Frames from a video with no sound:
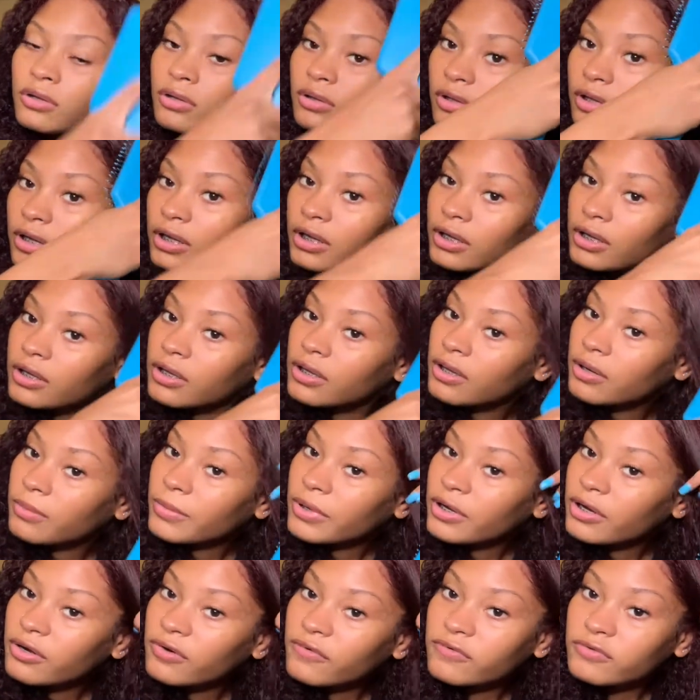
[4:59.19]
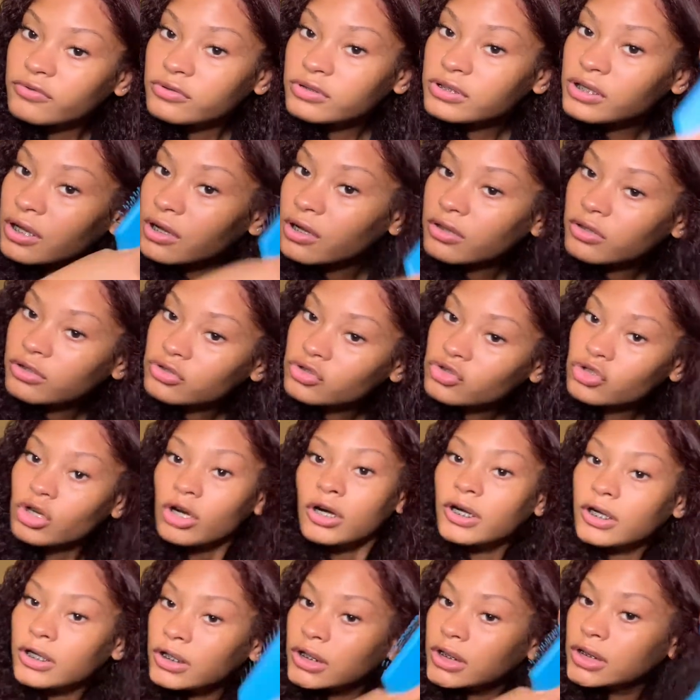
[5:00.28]
like Yeah, my hair feels hella
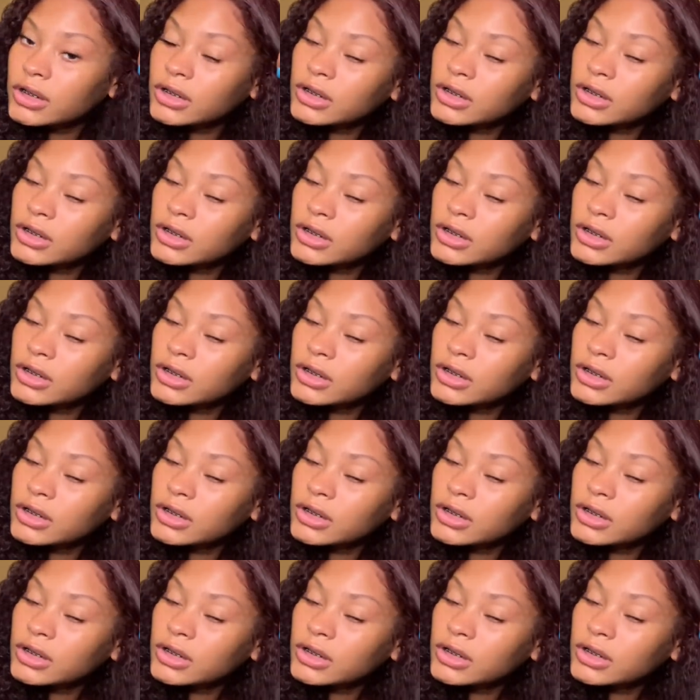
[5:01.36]
dry.